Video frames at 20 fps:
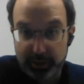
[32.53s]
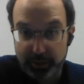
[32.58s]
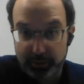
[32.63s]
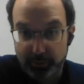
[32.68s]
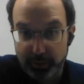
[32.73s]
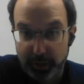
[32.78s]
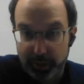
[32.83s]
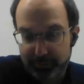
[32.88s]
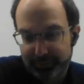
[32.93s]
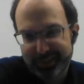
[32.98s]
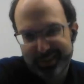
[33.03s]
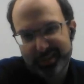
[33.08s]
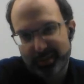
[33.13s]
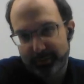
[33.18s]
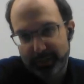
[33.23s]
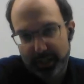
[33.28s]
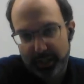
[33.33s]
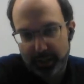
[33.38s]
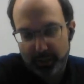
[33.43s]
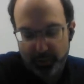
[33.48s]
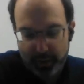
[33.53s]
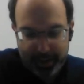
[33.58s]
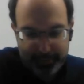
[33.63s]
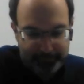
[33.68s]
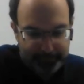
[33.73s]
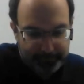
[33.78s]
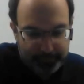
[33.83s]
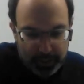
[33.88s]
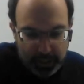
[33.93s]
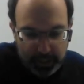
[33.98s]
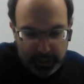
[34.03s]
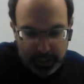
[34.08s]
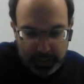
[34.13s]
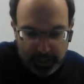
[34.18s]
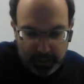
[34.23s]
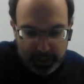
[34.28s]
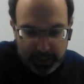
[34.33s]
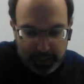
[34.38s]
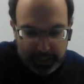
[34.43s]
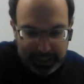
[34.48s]
in the road. There's something in the way.
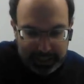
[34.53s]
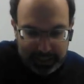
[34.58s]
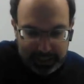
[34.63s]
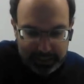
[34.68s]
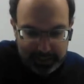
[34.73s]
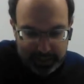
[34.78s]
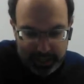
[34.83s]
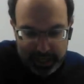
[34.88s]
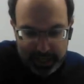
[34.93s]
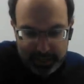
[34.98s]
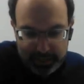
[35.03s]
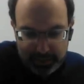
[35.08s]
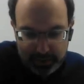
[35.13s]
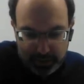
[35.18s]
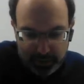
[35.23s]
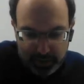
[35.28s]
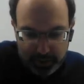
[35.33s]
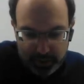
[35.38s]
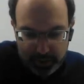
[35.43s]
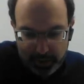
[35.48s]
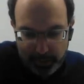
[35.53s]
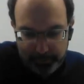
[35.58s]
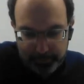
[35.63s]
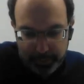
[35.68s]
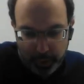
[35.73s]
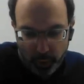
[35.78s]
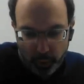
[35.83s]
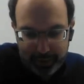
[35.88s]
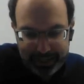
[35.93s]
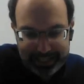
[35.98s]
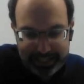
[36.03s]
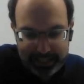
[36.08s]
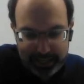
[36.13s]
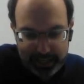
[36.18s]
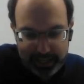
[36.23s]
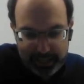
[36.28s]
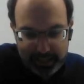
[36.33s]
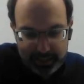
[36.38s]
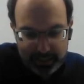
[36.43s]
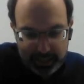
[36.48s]
It takes her
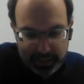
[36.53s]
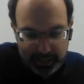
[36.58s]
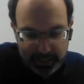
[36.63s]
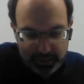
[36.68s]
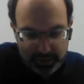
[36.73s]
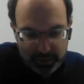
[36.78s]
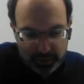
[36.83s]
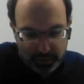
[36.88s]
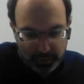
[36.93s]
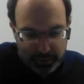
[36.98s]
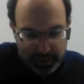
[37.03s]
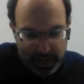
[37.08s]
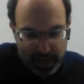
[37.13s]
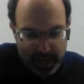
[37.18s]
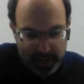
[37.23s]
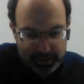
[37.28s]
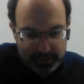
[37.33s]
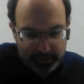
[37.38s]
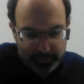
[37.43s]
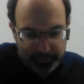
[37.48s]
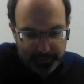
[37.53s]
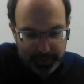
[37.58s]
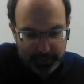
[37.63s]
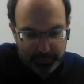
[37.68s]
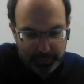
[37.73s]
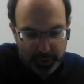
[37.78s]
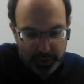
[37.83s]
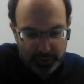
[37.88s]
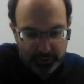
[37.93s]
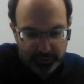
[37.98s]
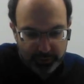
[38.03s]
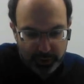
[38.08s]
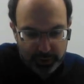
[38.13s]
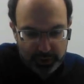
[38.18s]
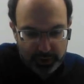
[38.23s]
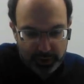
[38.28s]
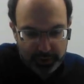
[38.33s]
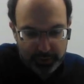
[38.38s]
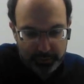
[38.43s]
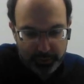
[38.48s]
0.8 seconds to react and put her foot
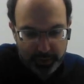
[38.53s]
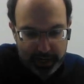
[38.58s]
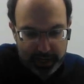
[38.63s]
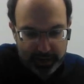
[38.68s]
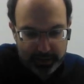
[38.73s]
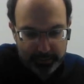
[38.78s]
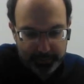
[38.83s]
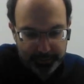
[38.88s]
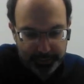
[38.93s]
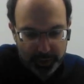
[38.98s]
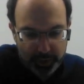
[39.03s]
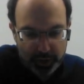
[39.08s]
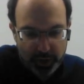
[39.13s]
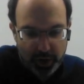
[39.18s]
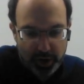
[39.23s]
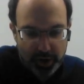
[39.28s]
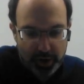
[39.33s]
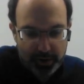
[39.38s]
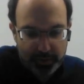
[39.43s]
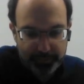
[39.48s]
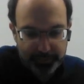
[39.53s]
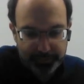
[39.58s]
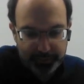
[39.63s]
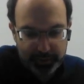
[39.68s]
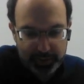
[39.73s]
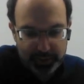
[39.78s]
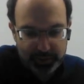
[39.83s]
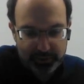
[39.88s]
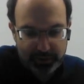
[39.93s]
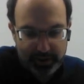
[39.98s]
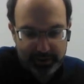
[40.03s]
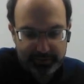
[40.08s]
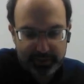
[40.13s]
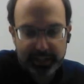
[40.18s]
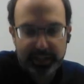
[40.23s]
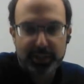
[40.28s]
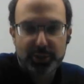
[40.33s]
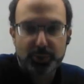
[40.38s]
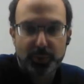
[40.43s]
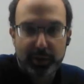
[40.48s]
on the brake. Her car is
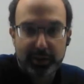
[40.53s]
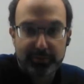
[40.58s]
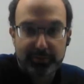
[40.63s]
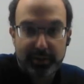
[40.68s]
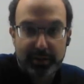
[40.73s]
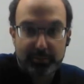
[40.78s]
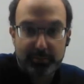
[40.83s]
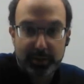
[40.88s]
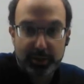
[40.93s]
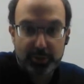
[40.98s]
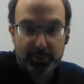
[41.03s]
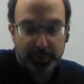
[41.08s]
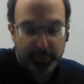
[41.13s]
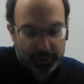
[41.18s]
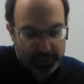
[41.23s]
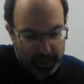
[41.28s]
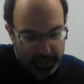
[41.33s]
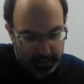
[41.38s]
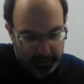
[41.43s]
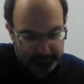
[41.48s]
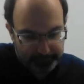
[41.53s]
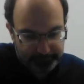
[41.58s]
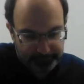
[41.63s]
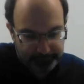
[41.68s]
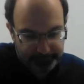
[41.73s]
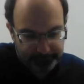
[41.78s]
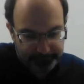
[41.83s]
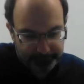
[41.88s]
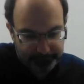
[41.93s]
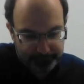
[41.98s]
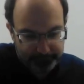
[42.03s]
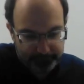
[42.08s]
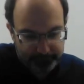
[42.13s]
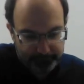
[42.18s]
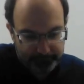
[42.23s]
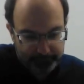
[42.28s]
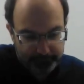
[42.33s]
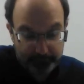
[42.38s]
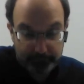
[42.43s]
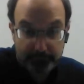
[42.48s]
traveling at 25 meters per second.
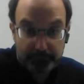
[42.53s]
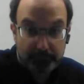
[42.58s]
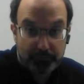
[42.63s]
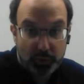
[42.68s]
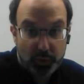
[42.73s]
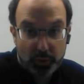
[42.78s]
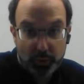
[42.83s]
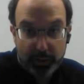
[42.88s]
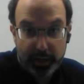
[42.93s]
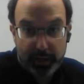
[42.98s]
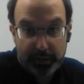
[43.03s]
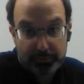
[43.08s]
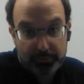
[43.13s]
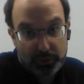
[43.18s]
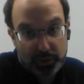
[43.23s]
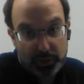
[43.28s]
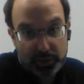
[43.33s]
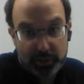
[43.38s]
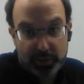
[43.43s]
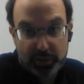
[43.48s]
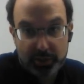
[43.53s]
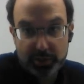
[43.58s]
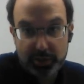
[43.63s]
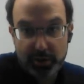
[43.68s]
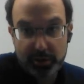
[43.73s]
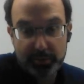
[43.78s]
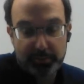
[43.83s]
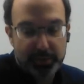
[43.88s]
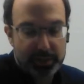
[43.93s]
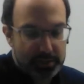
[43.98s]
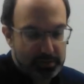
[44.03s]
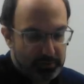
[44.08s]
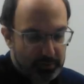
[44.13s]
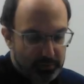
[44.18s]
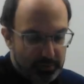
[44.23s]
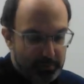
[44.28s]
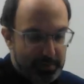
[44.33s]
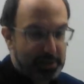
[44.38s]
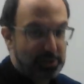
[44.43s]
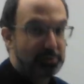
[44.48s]
Okay, so there's our starting piece of
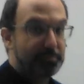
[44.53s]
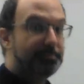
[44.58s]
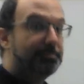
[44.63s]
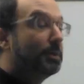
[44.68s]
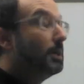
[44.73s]
information.